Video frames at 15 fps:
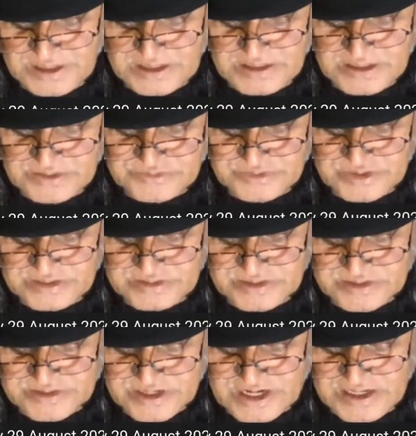they're saying the
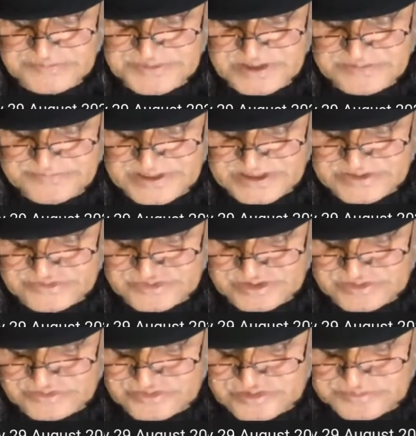drive-in
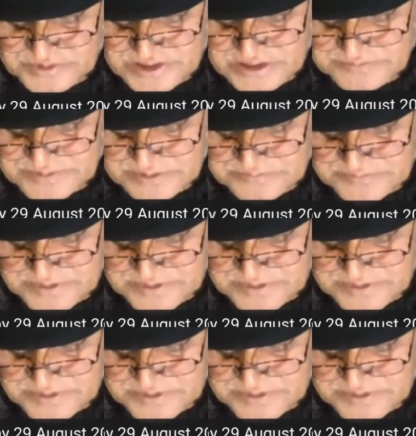vaccines to be given